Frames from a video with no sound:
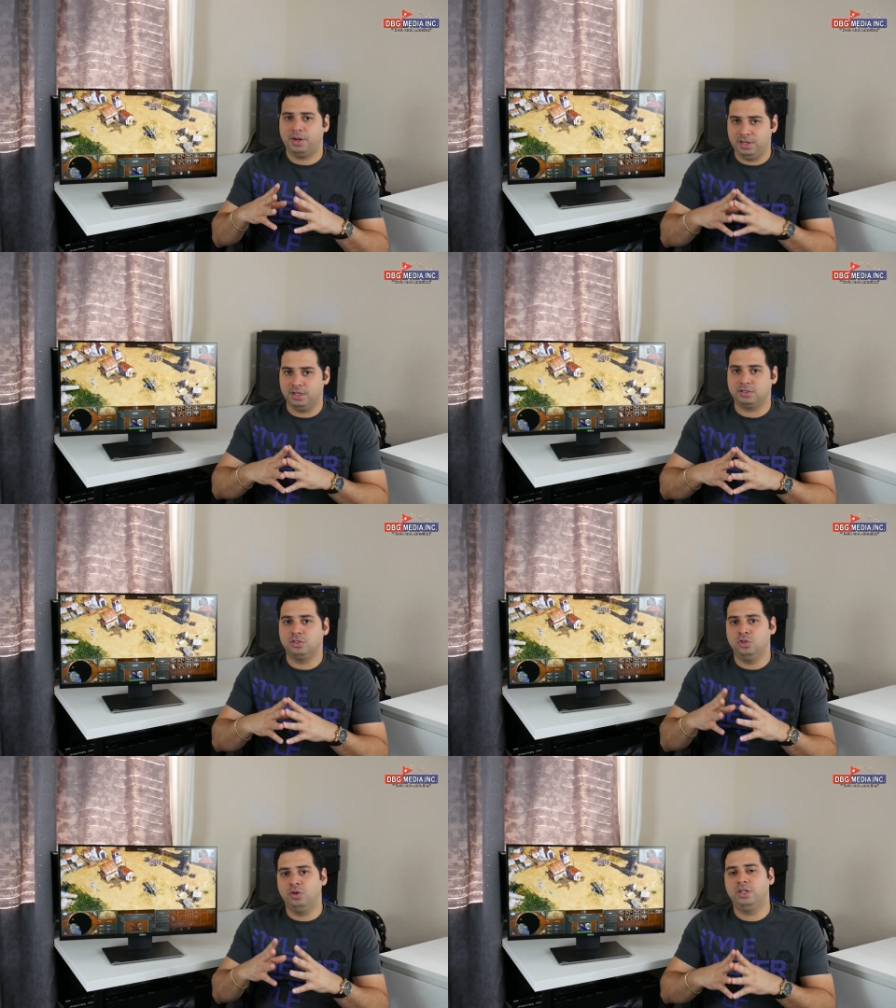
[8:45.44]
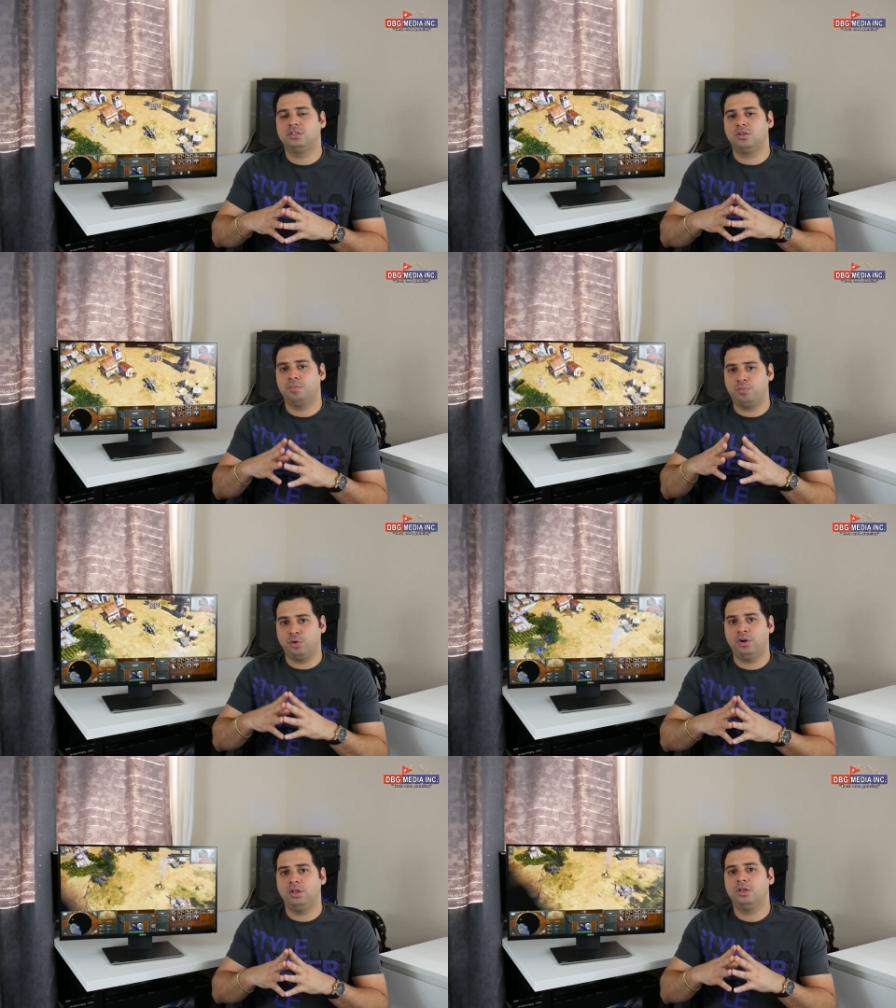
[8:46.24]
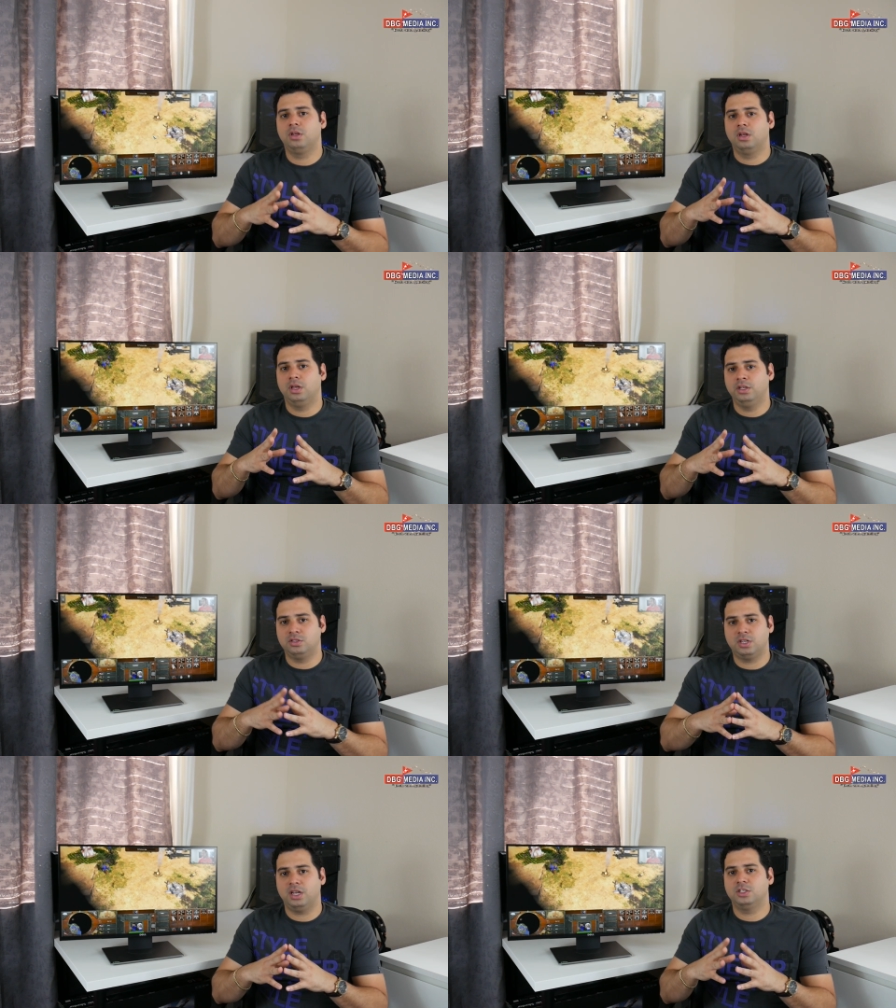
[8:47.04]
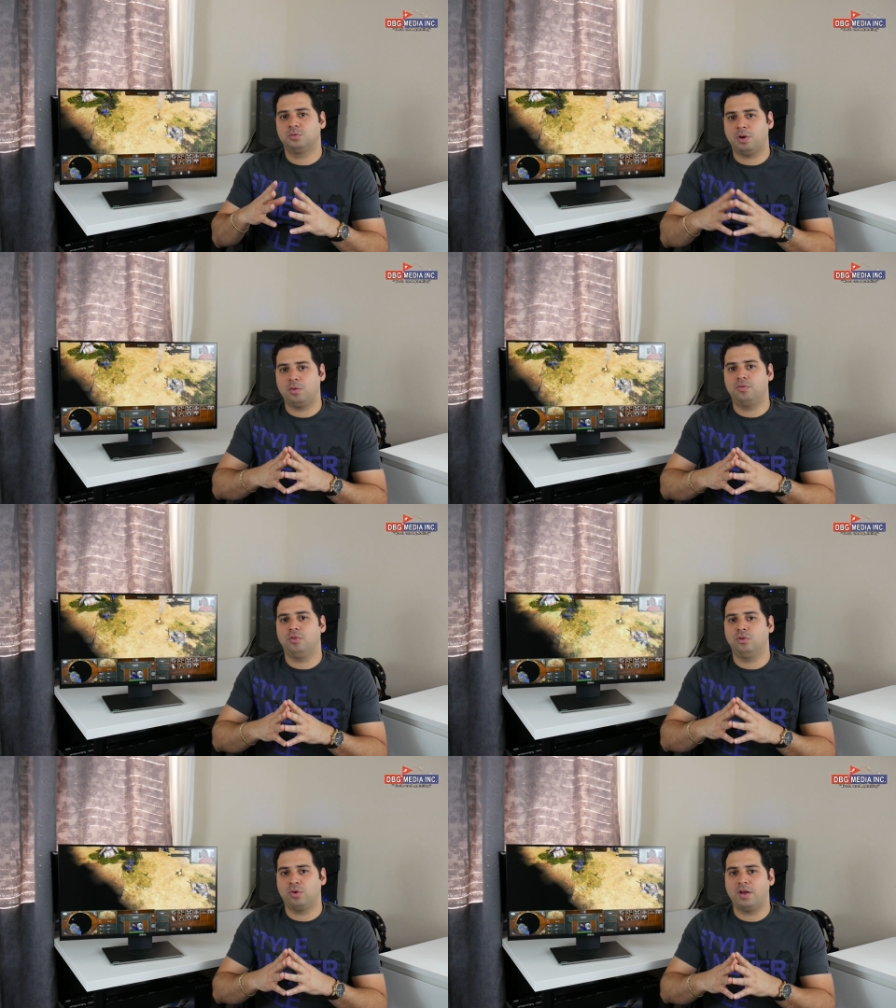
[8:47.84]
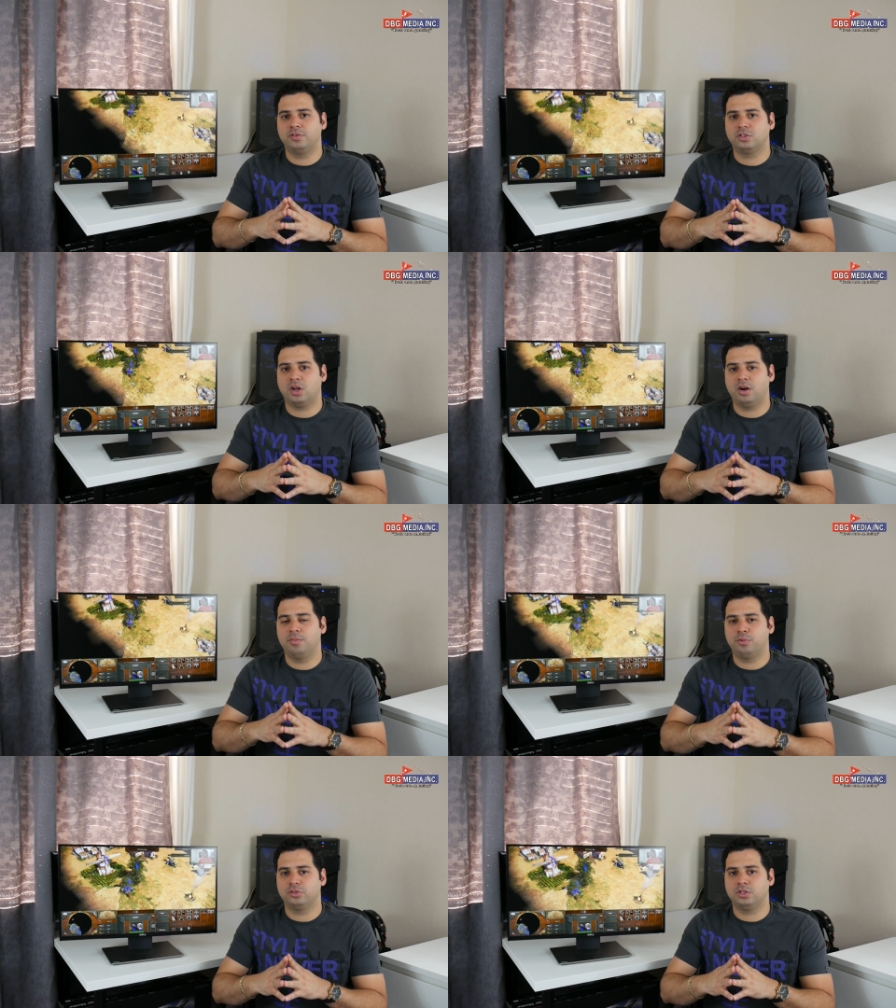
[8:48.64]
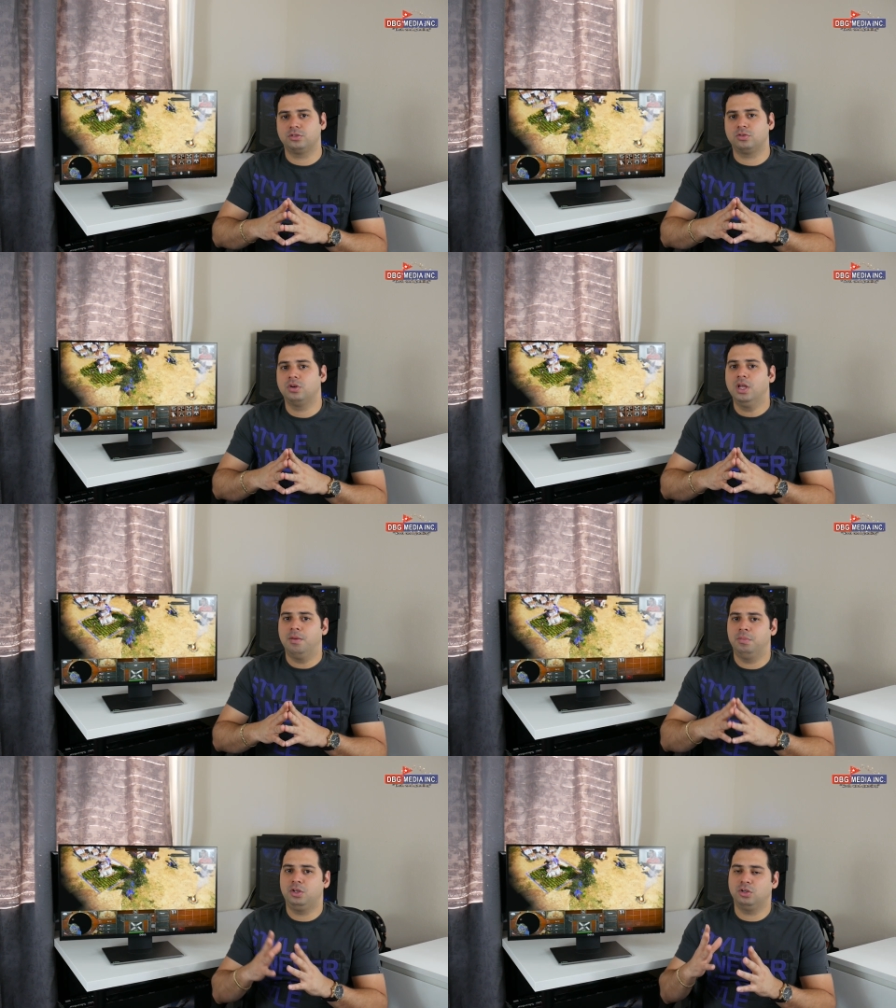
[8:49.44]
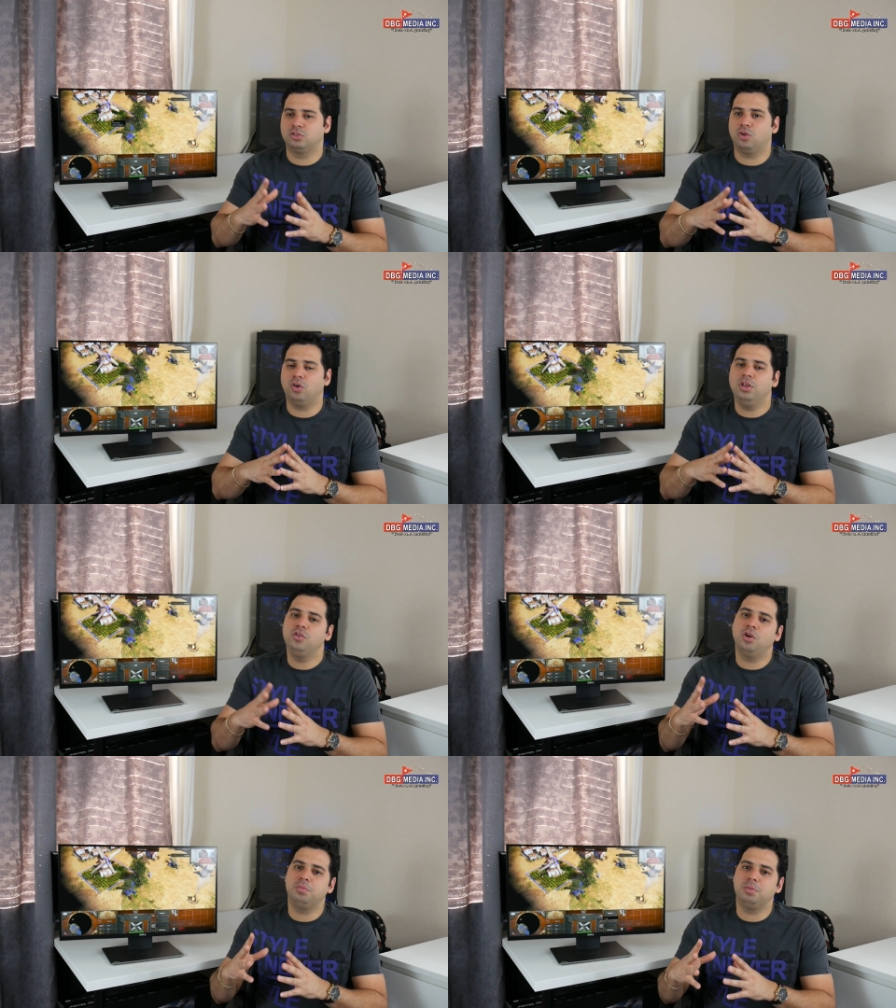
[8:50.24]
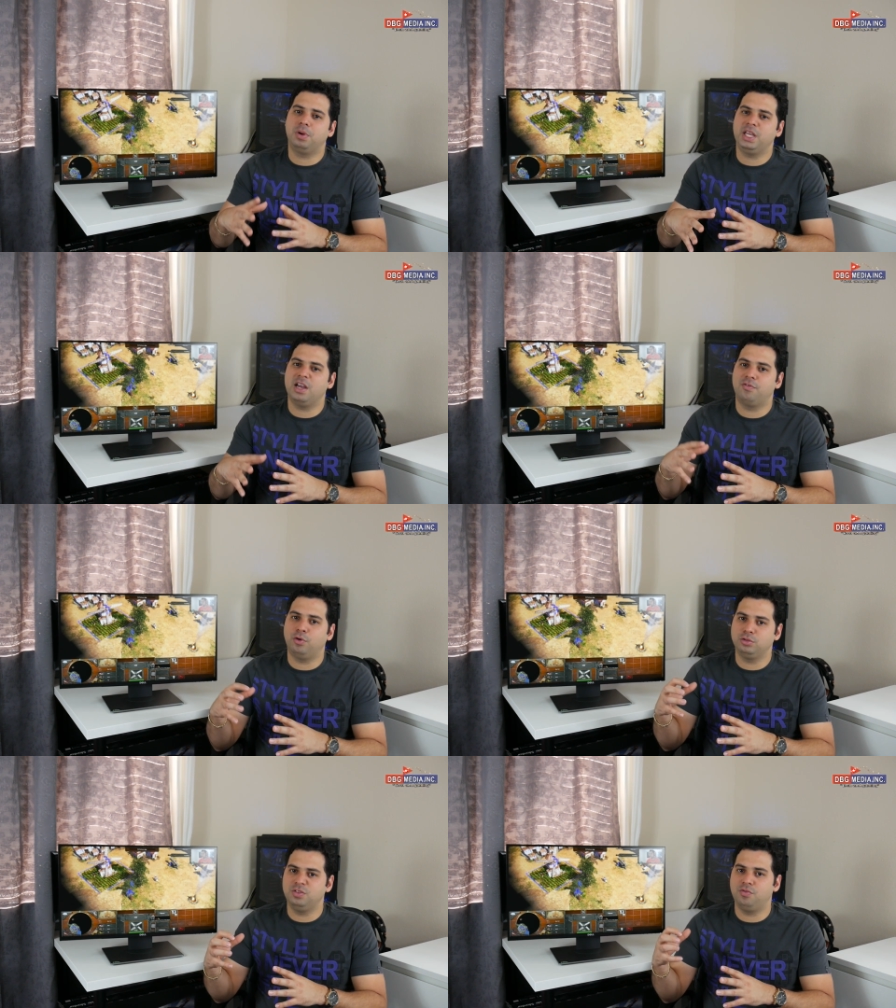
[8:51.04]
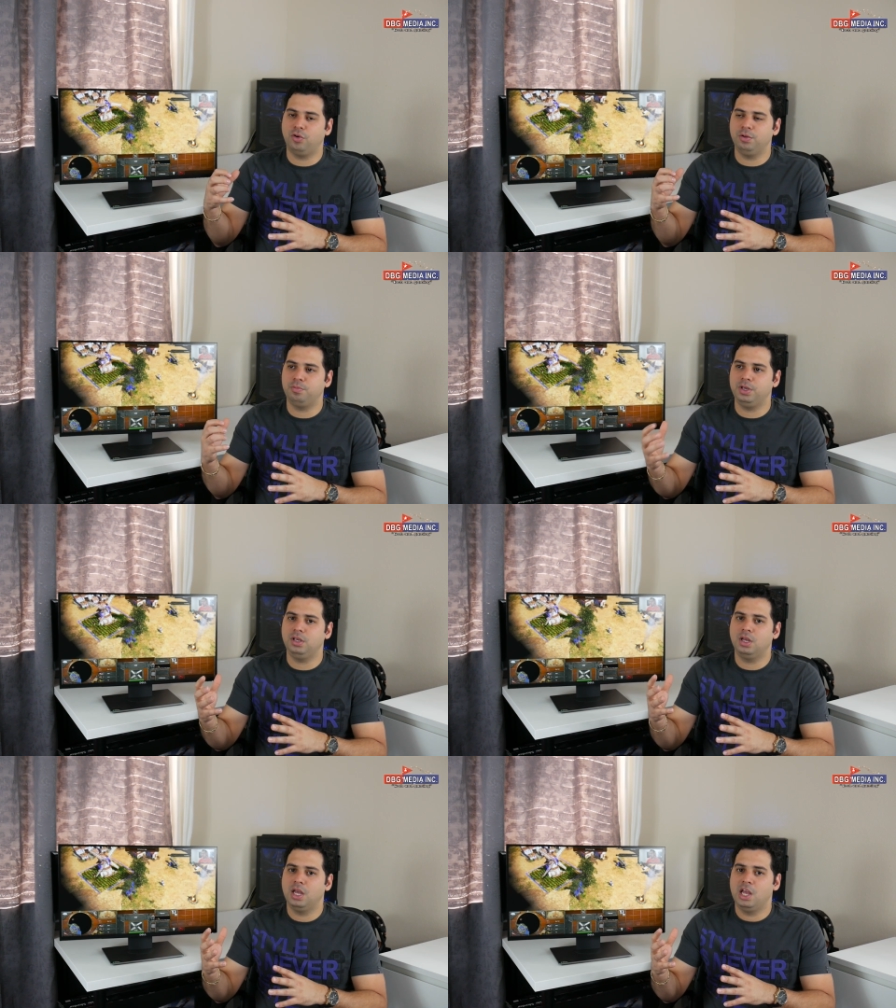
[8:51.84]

But yes, you need some pretty intense, powerful graphics card and processor, because not only you'll be playing at 1440p,